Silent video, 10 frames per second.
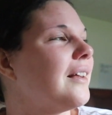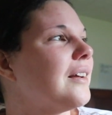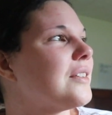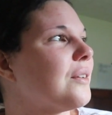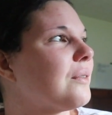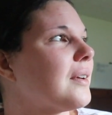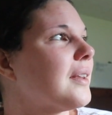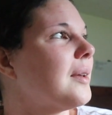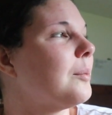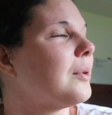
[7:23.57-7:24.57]
There's a
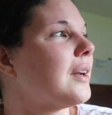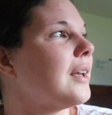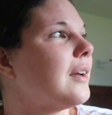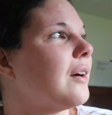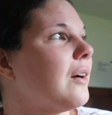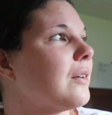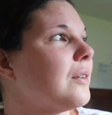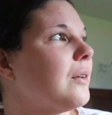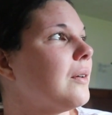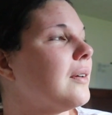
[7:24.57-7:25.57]
really pretty
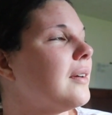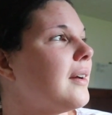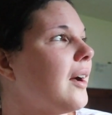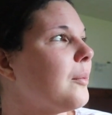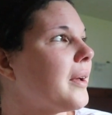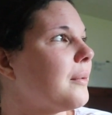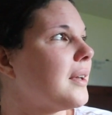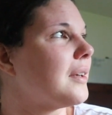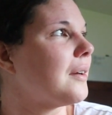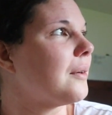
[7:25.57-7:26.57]
cardinal out my
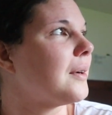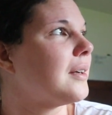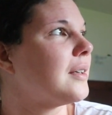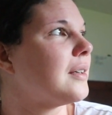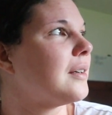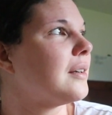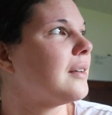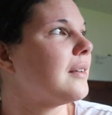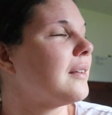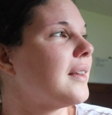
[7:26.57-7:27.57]
window.
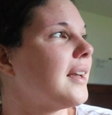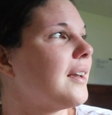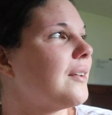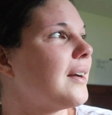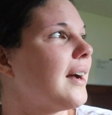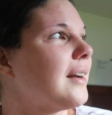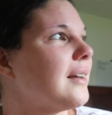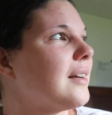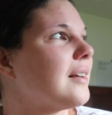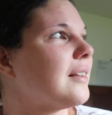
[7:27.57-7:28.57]
Thank you, God.
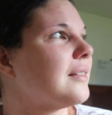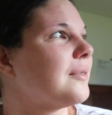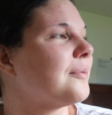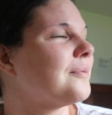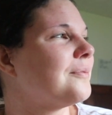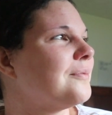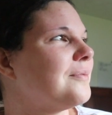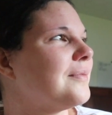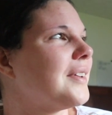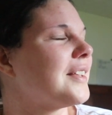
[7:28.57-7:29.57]

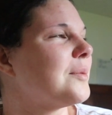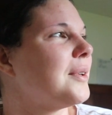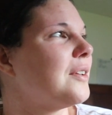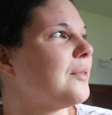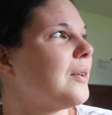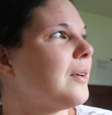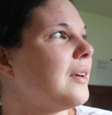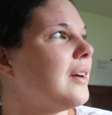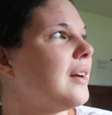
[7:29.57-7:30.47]
It's beautiful.